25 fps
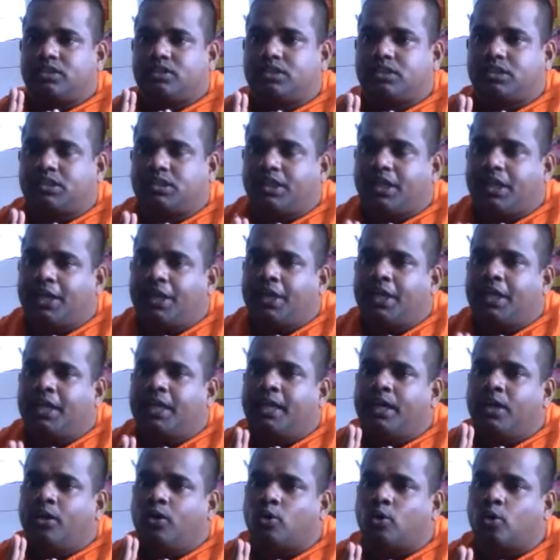
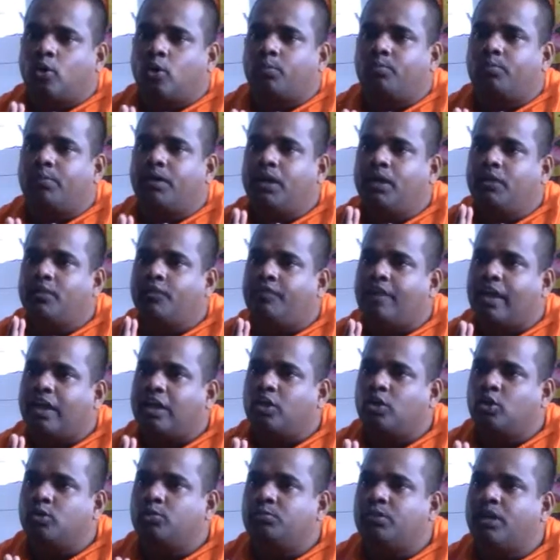3 noble,
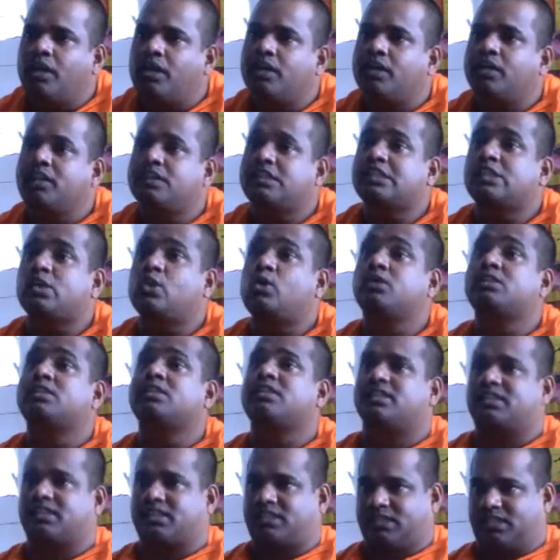valuable
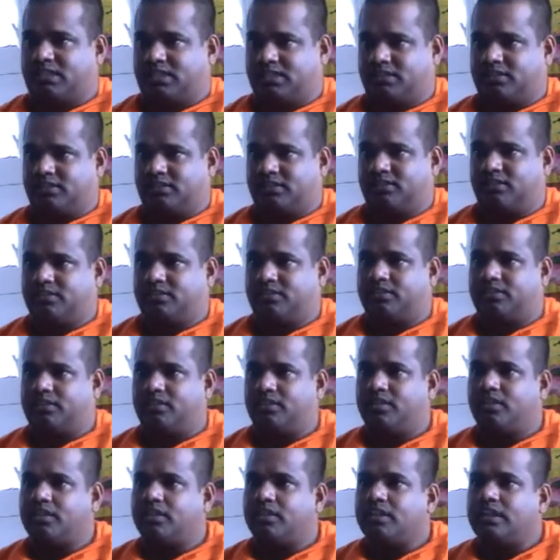resources
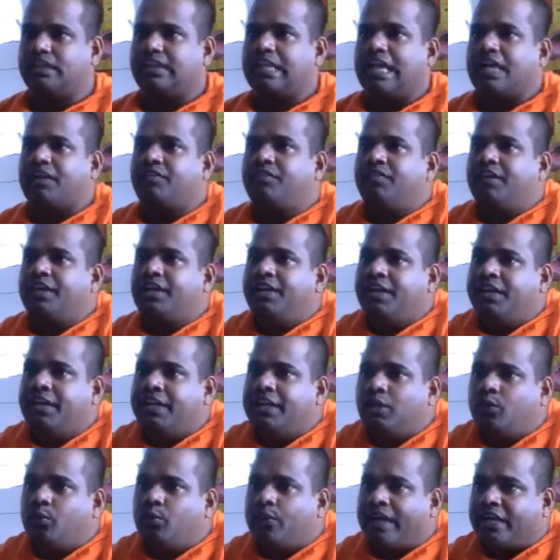that we
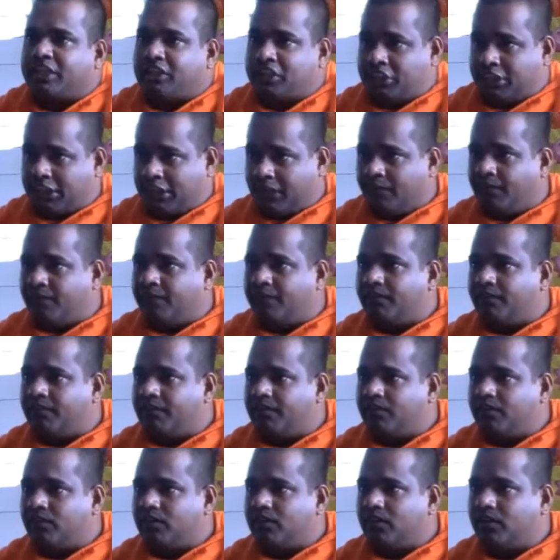need to achieve
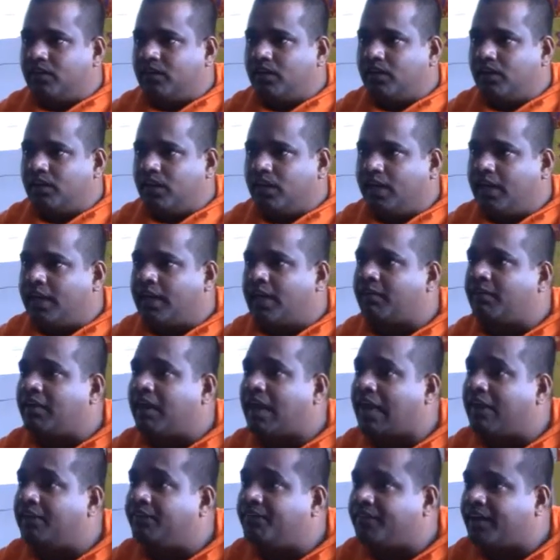in our
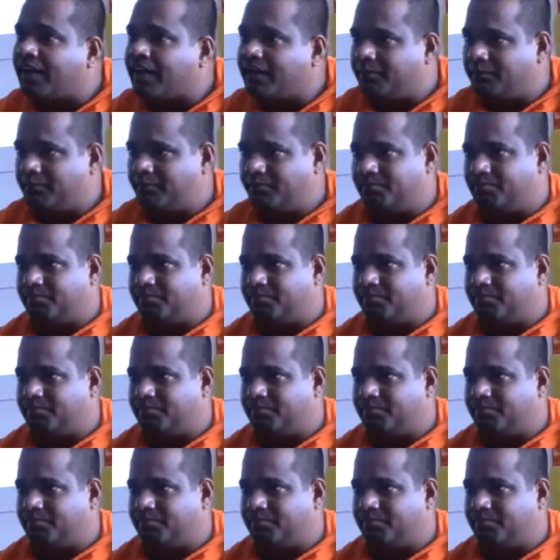lifetime.